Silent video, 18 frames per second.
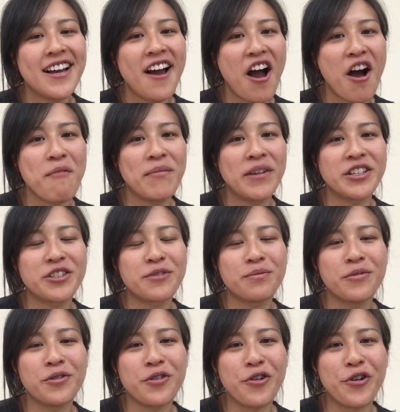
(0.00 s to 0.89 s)
a much
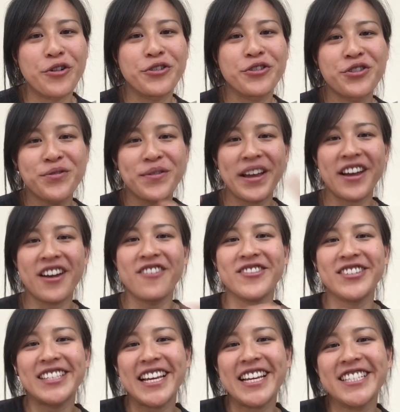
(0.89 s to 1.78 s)
more two-way
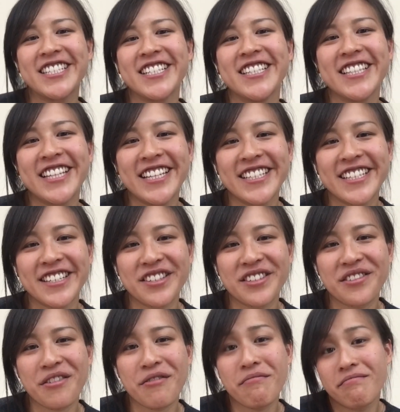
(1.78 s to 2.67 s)
conversation than just
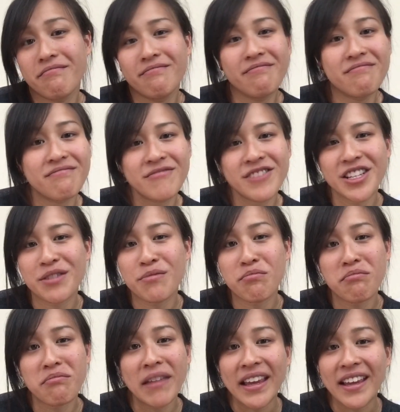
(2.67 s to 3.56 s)

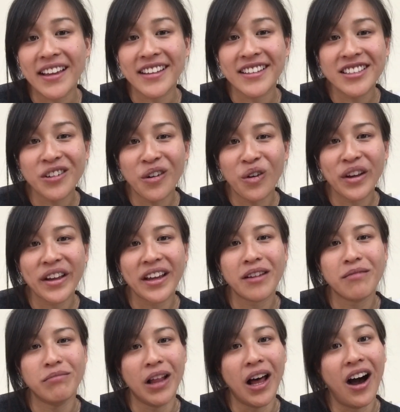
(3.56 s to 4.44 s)
me
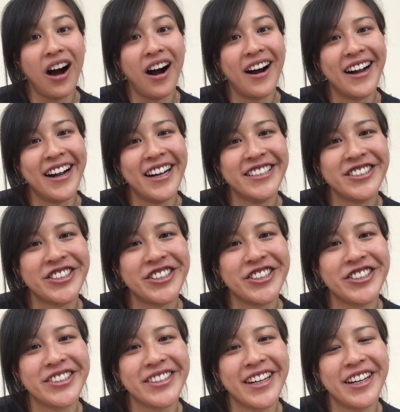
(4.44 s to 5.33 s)
talking blah at
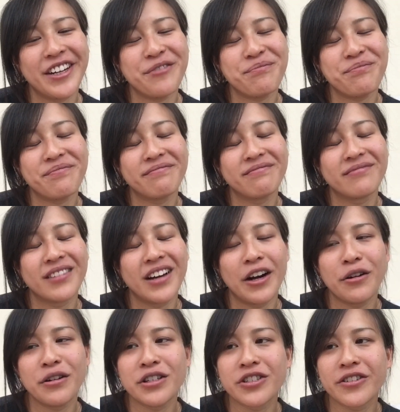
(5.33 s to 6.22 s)
you. I
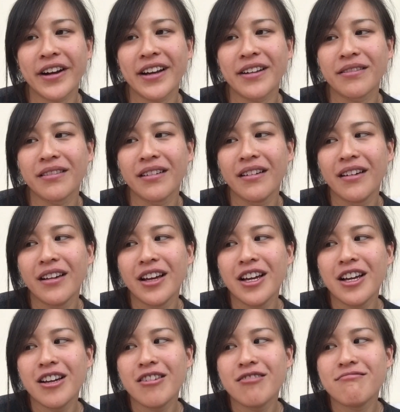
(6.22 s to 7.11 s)
always try and
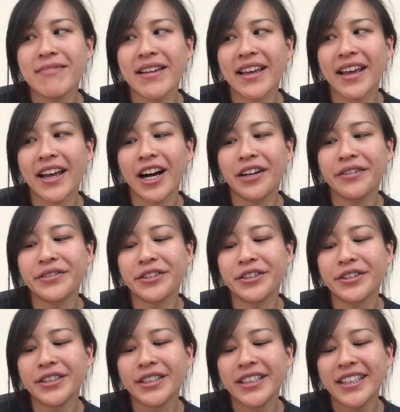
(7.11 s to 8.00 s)
make it
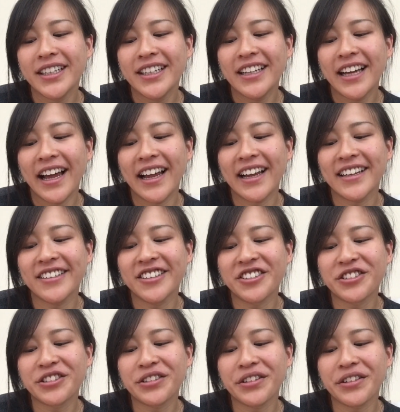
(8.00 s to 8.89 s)
helpful and
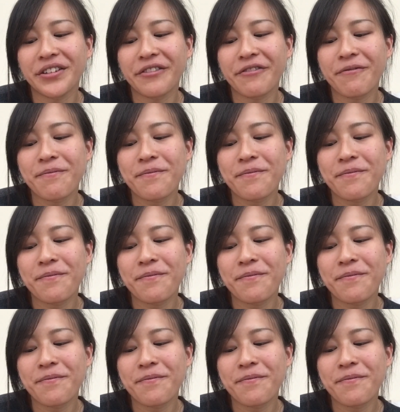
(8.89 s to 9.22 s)
not to